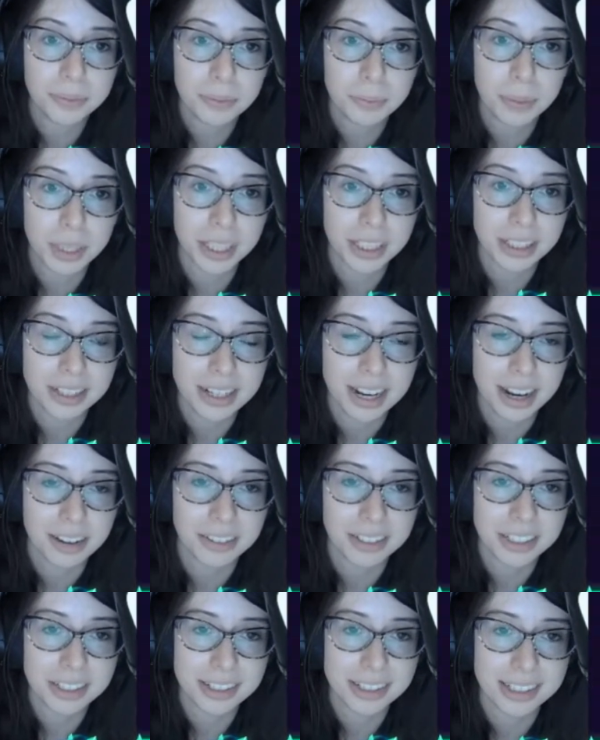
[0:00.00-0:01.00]
But now
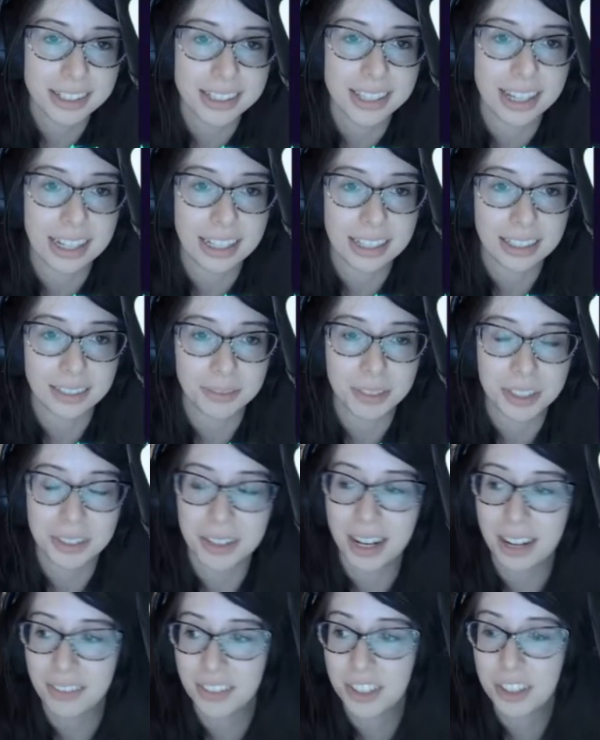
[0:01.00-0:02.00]
it's just like, we
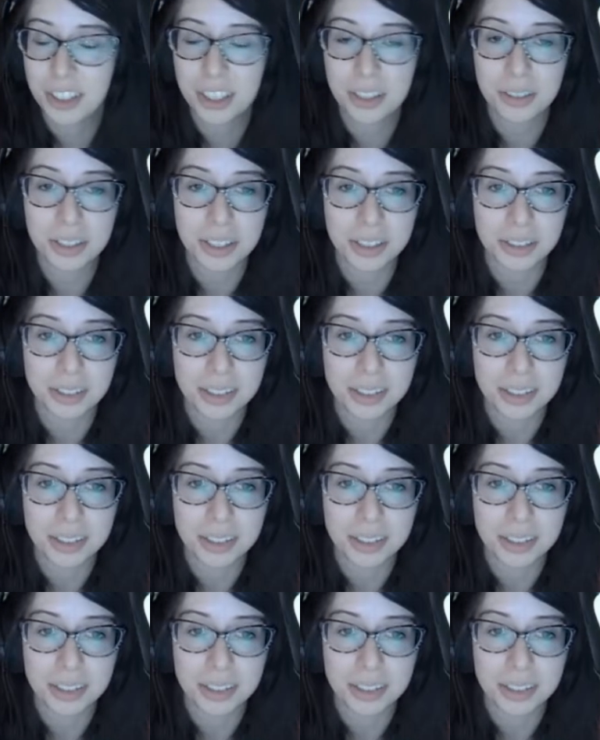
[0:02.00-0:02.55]
don't have a Geodude.